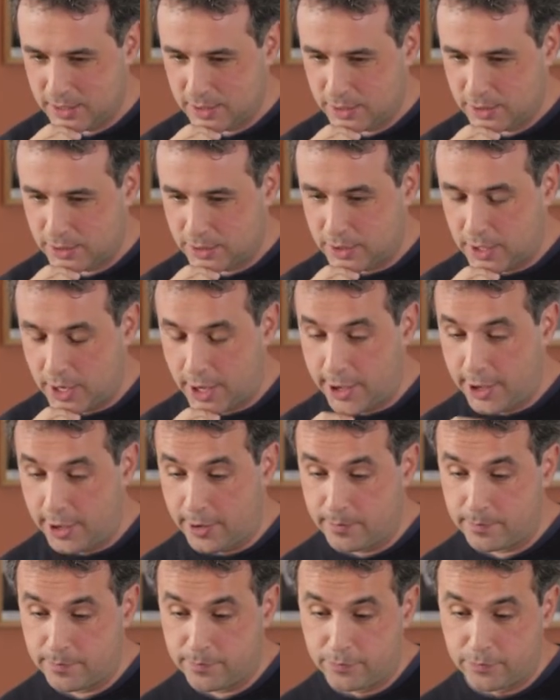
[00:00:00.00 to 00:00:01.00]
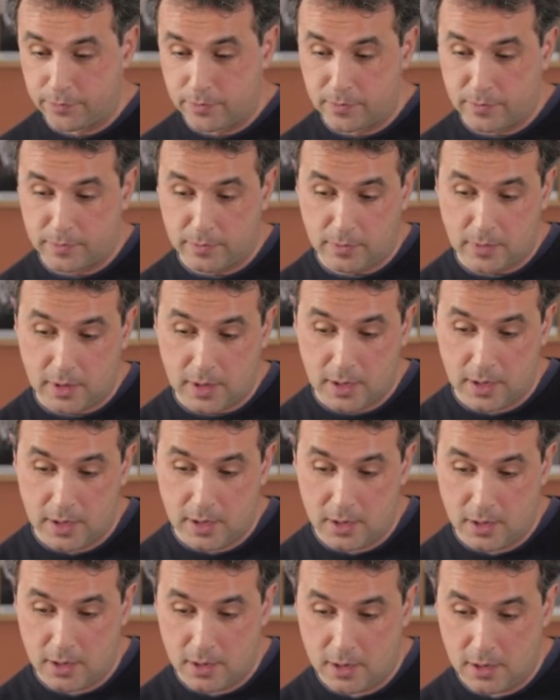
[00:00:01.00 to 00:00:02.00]
So,
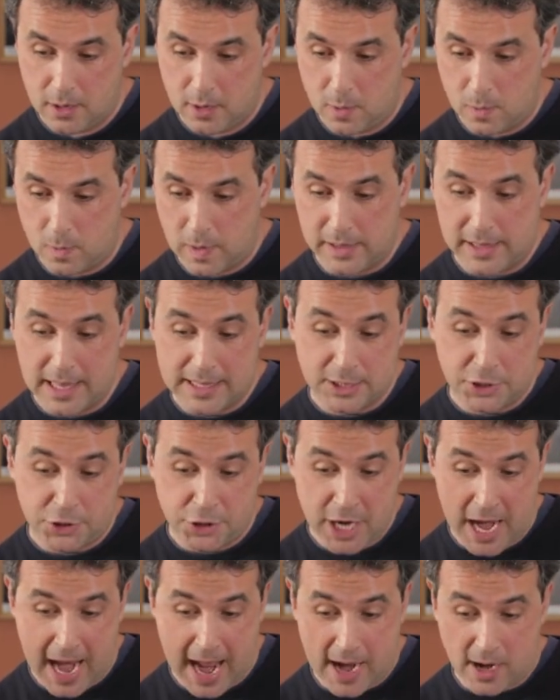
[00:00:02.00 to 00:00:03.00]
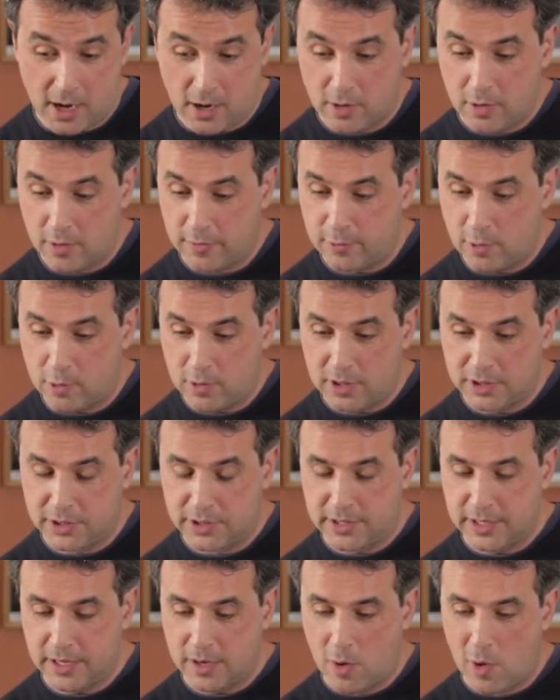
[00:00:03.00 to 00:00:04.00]
well, let's check. Of course,
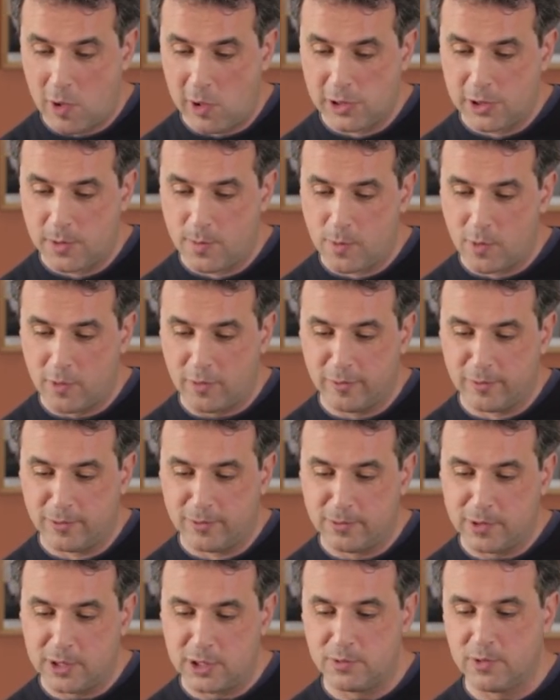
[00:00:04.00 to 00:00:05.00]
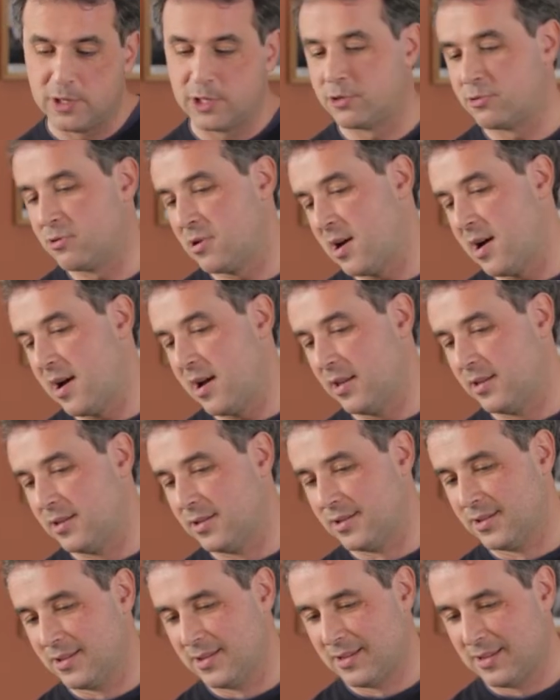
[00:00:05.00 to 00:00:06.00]
the old move, which we tried,
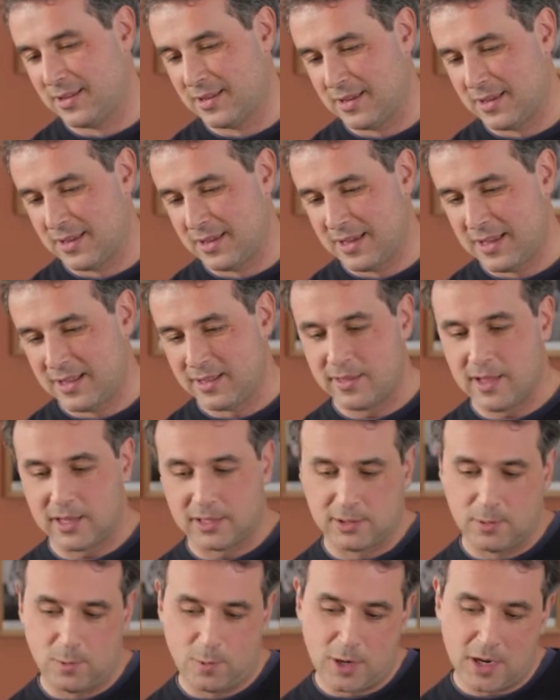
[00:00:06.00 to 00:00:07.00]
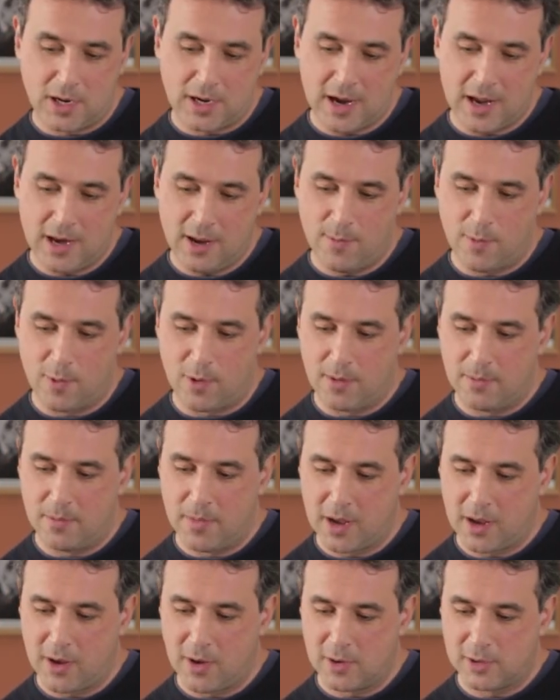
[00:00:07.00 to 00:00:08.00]
doesn't work anymore
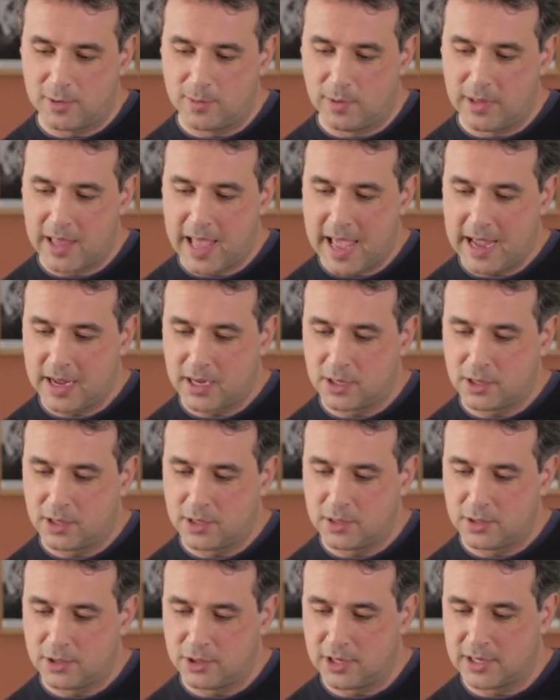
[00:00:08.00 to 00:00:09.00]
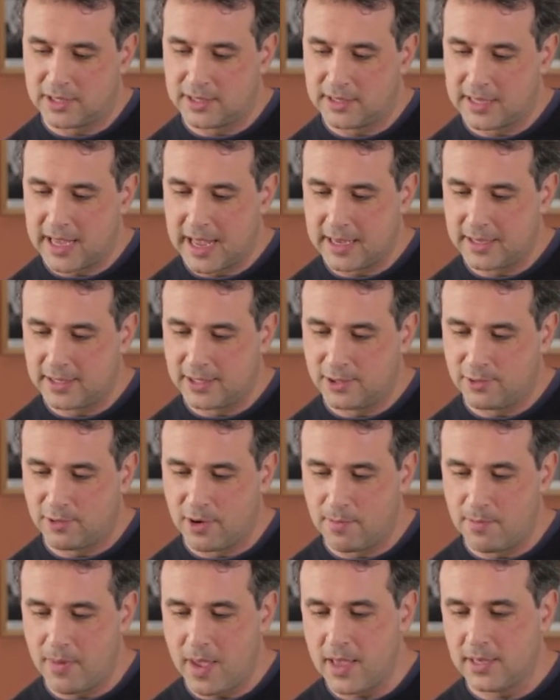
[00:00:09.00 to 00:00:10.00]
because black just takes
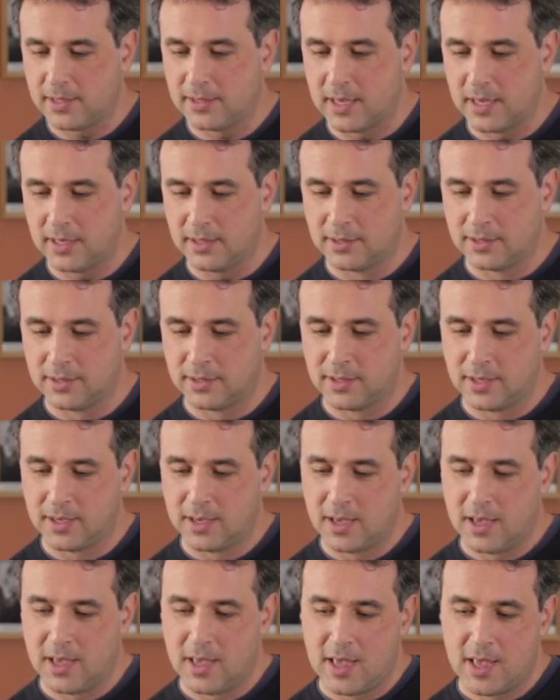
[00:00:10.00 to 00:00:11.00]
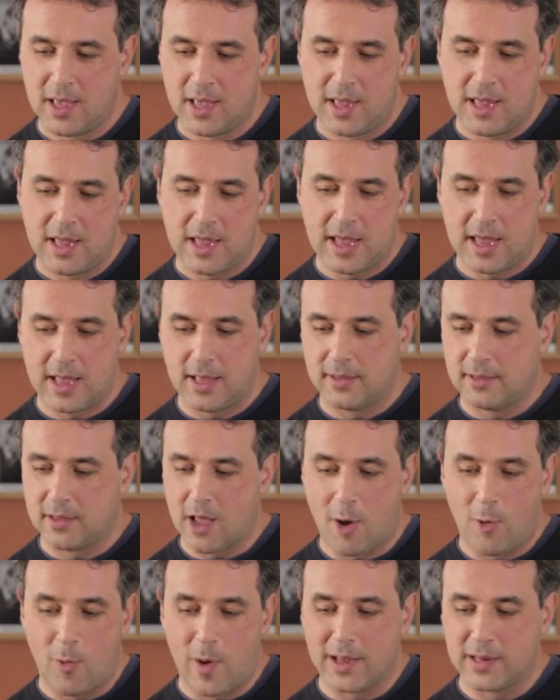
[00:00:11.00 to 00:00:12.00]
3 pieces and
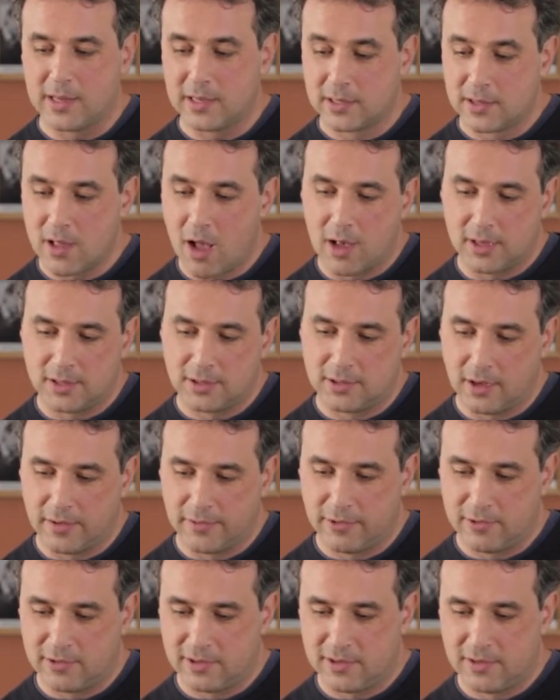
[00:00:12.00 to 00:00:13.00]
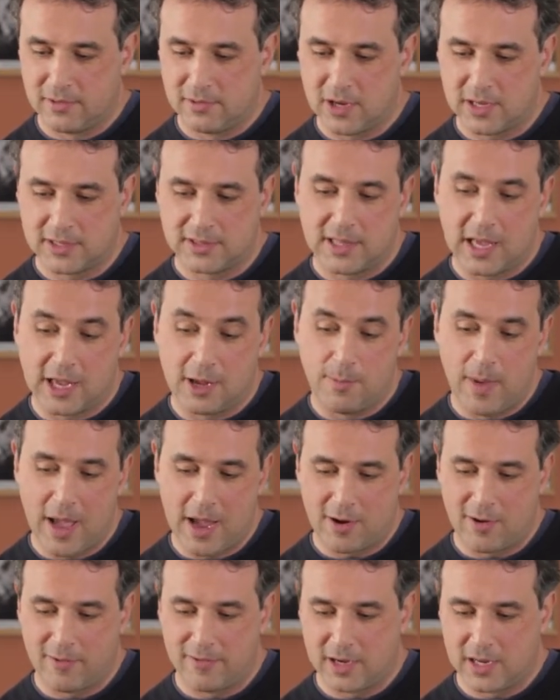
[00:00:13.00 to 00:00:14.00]
now white is lost. So if you just take
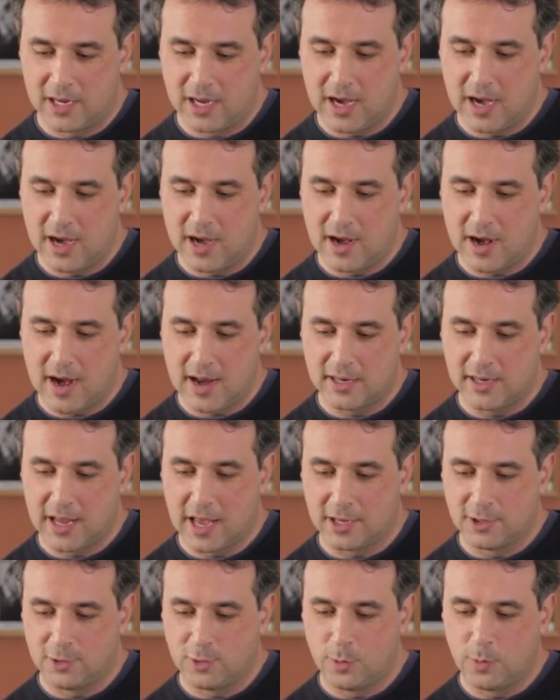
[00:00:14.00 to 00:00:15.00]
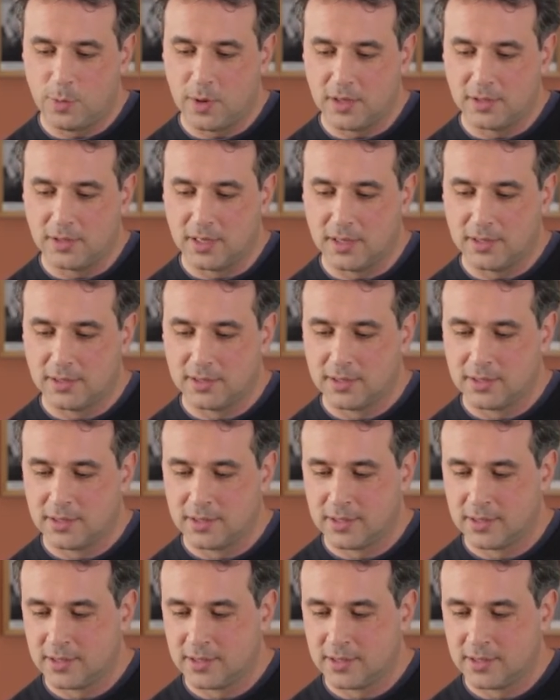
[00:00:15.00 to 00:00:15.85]
back over here, I take 2 pieces